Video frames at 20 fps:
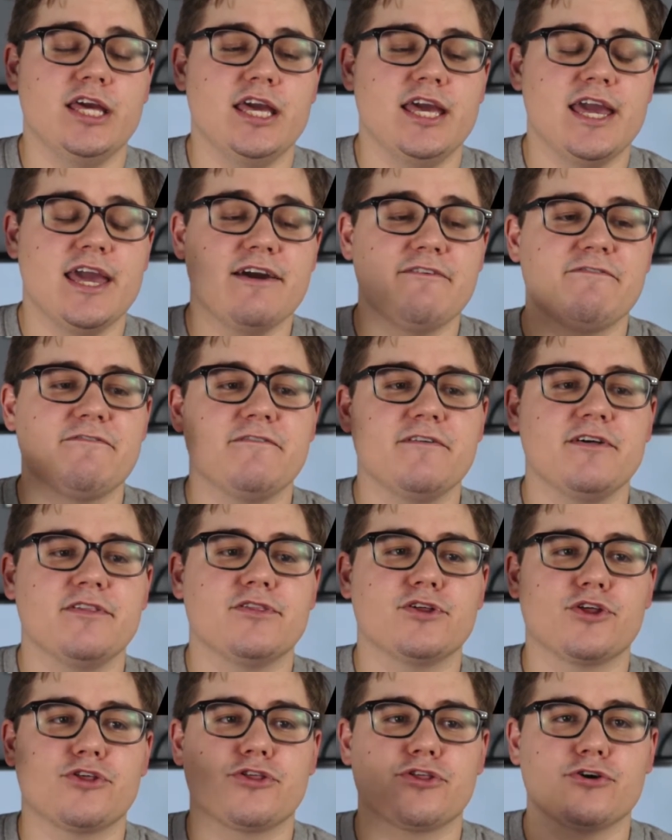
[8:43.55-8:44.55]
if
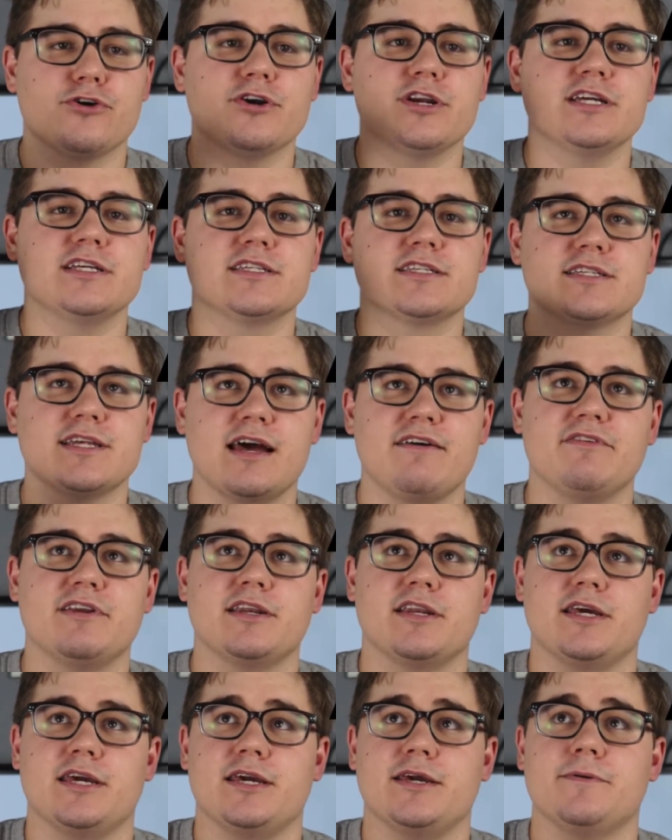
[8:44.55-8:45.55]
the
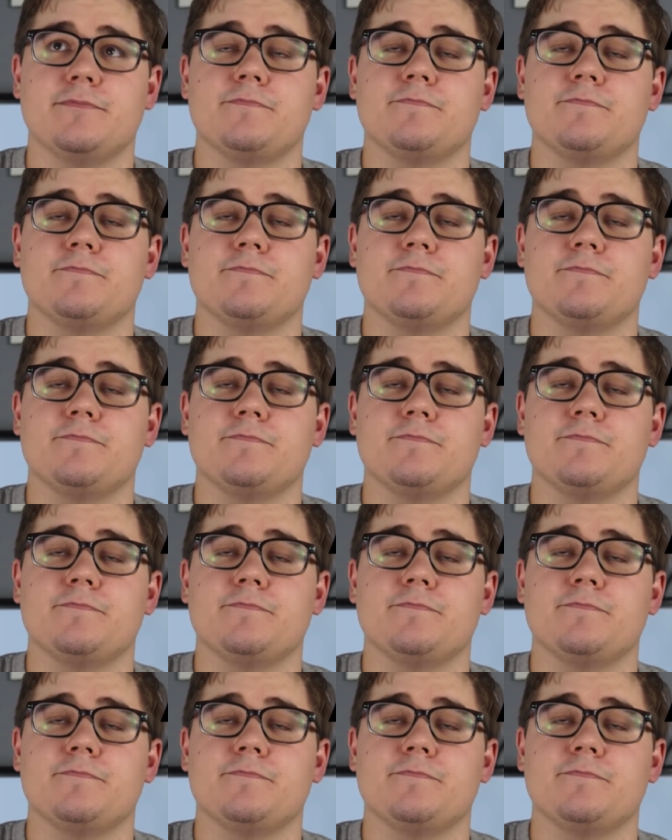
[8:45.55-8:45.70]
3070